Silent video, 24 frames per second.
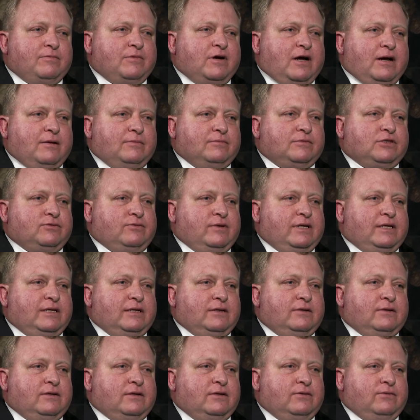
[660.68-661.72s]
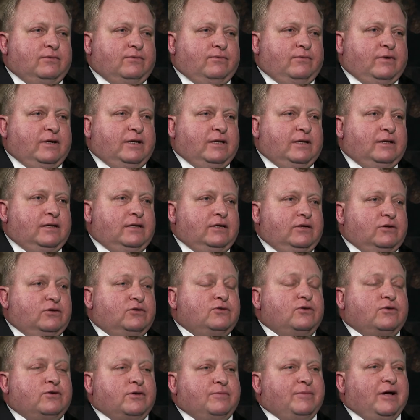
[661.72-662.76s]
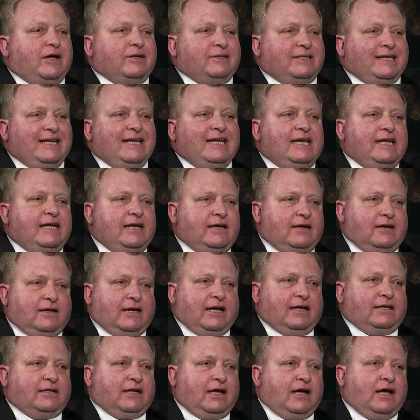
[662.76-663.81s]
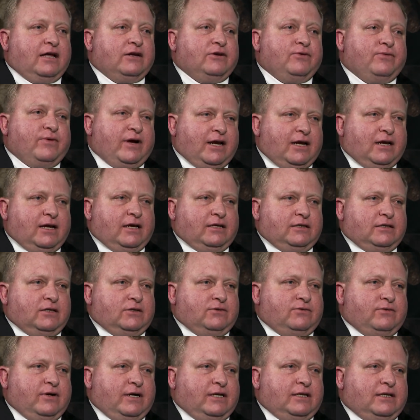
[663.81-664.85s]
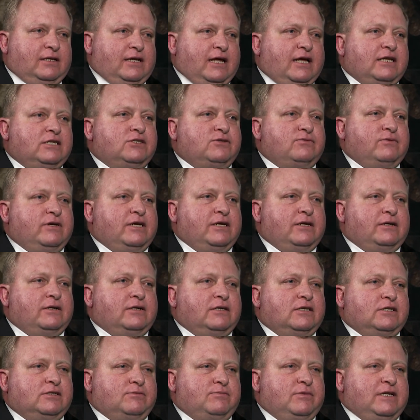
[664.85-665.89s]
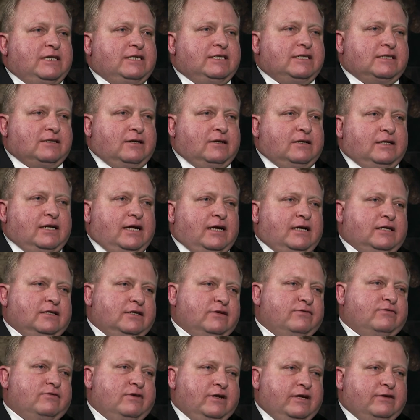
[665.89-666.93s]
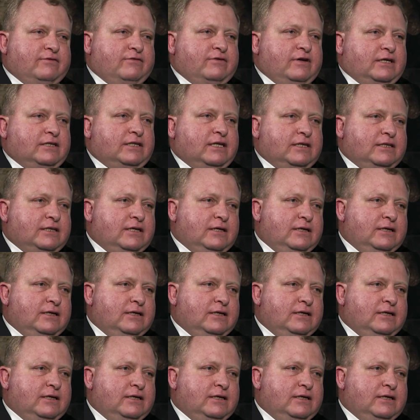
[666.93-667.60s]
comes when you talk about illegal and unregulated trade. That's where species are negatively affected.